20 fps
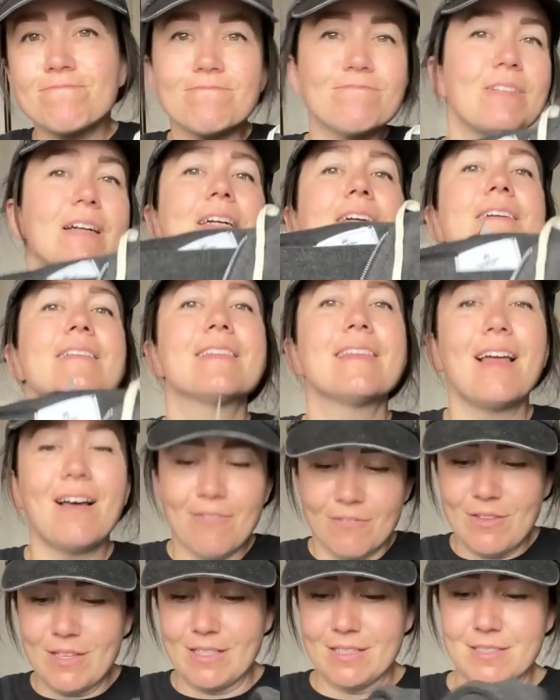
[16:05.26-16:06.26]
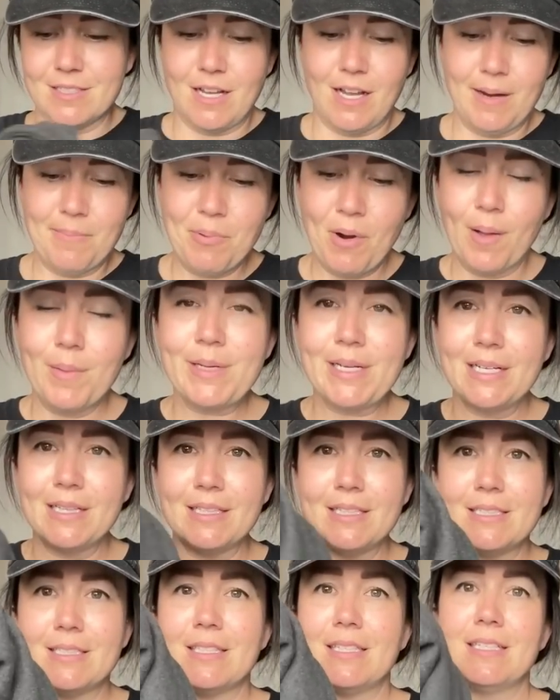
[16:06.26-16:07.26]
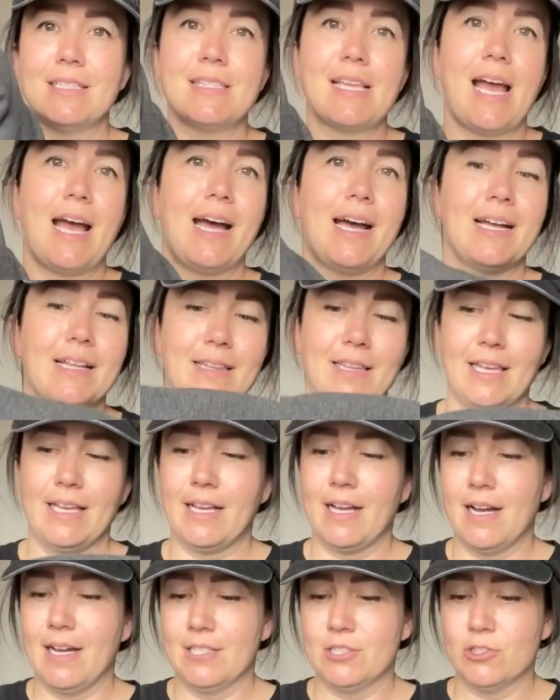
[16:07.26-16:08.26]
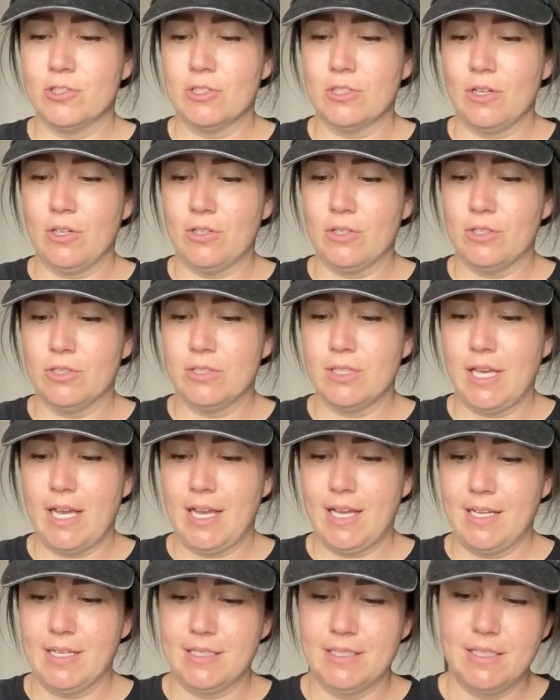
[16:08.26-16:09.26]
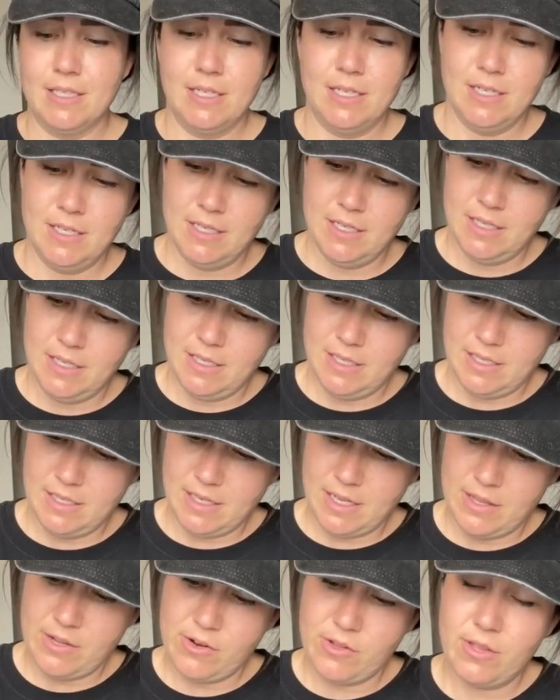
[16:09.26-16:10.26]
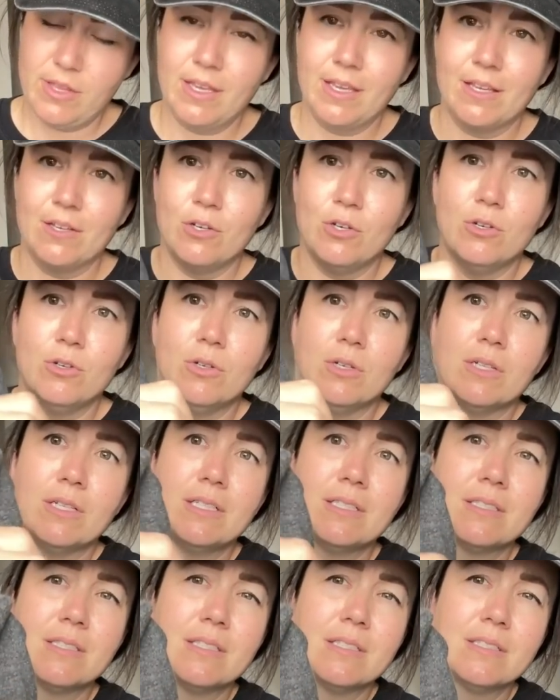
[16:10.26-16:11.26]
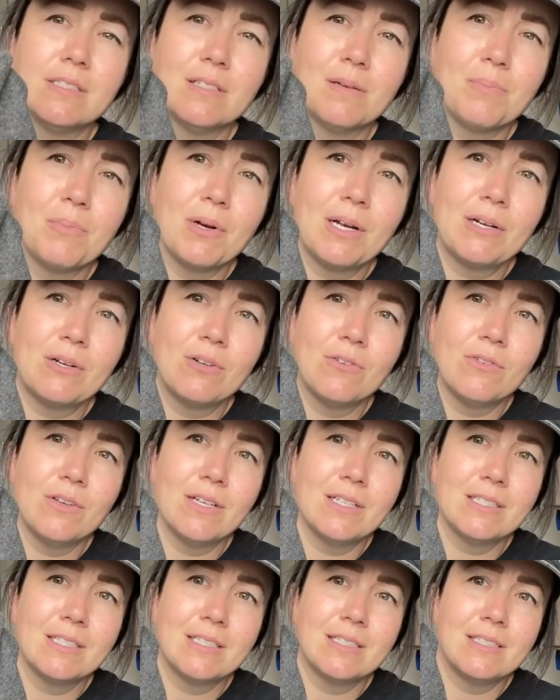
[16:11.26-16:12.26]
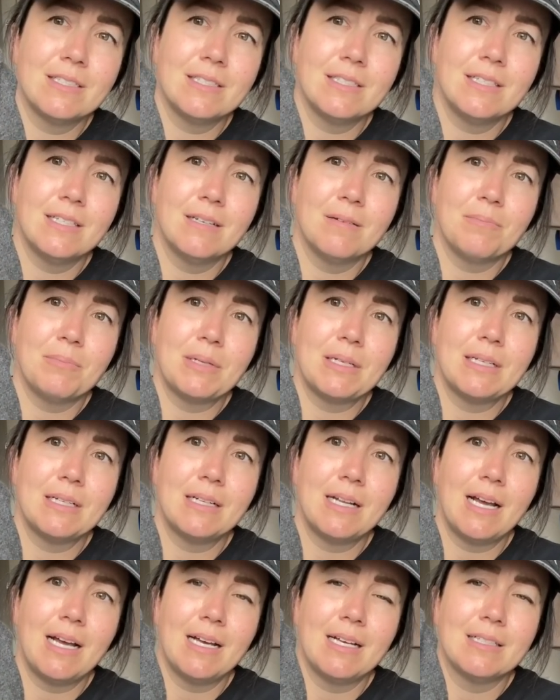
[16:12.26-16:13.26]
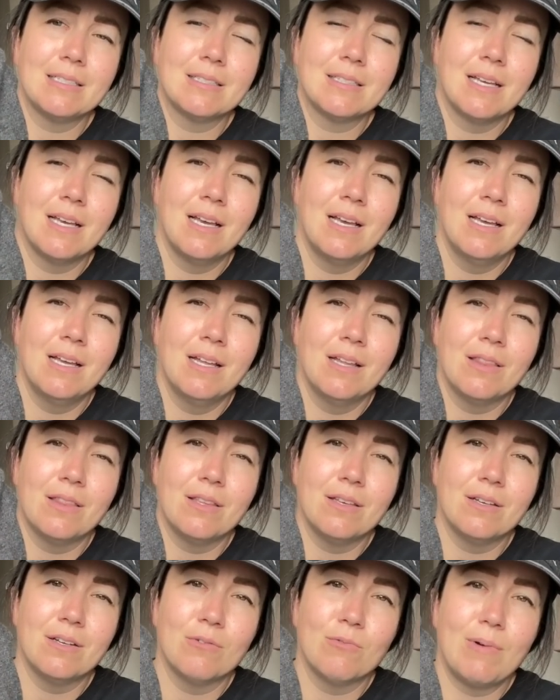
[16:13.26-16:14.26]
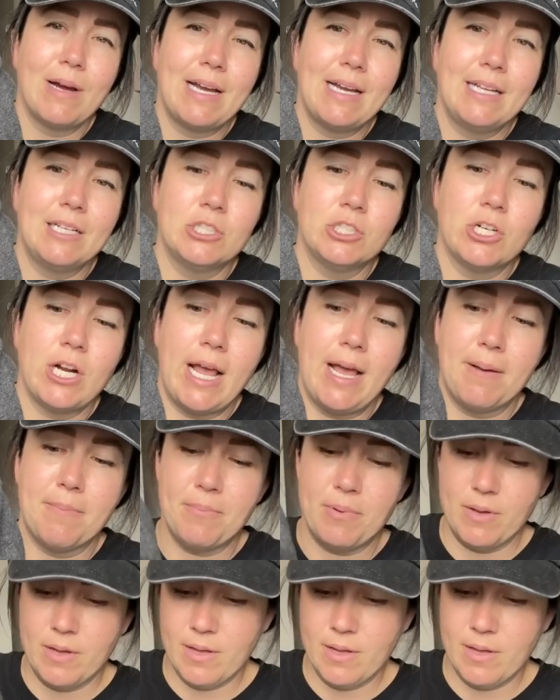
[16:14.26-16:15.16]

freaking love this. I'm probably gonna list this at like $100. And another thing cool is the zipper. I don't know if you guys can see it, but it has the Reigning Champ